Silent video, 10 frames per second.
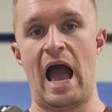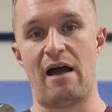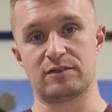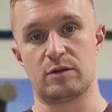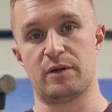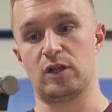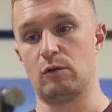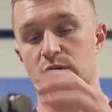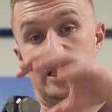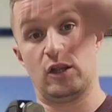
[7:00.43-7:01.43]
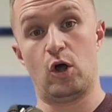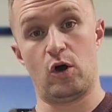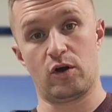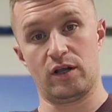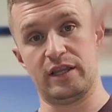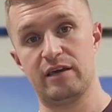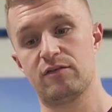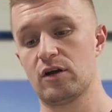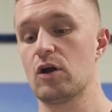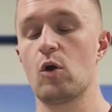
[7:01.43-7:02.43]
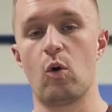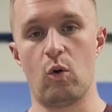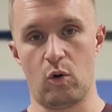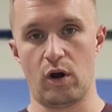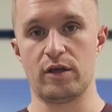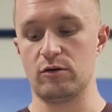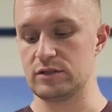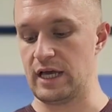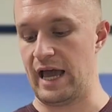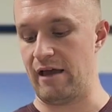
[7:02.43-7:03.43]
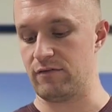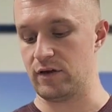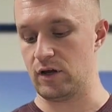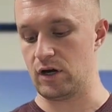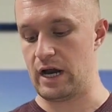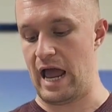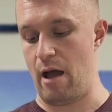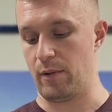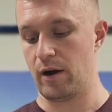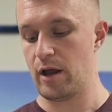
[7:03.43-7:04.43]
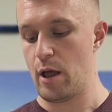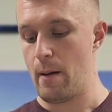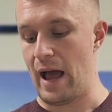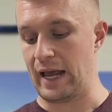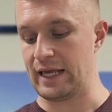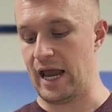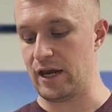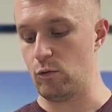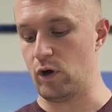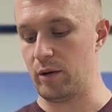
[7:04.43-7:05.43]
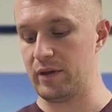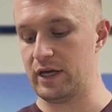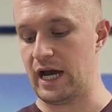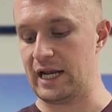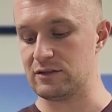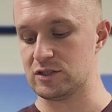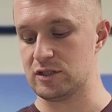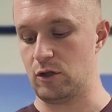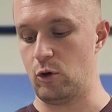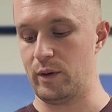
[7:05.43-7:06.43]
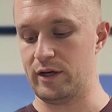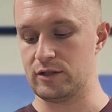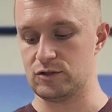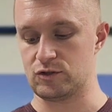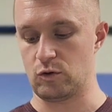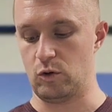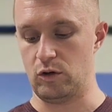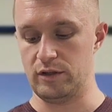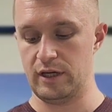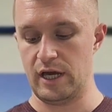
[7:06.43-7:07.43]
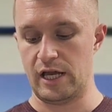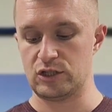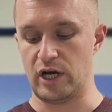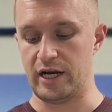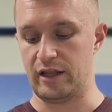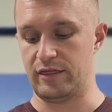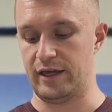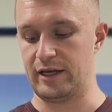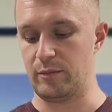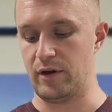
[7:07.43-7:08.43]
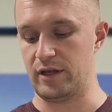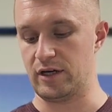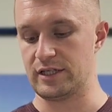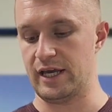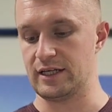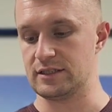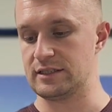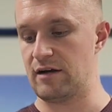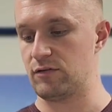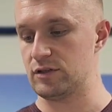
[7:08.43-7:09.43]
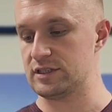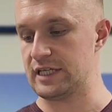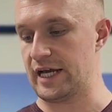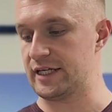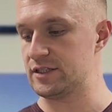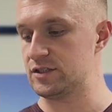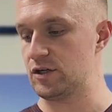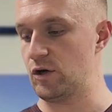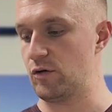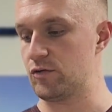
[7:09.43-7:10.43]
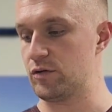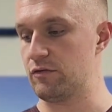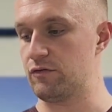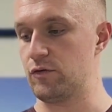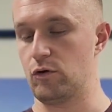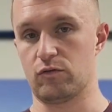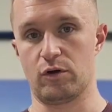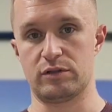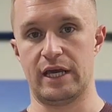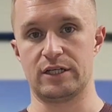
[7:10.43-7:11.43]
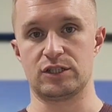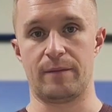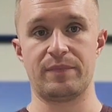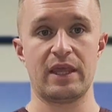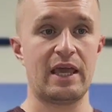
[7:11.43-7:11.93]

have something with a longer lever, or use a heavier hammer. Again, you want to be kind of slow and controlled, trying to think about it. You're taking several seconds to go through the full rotation.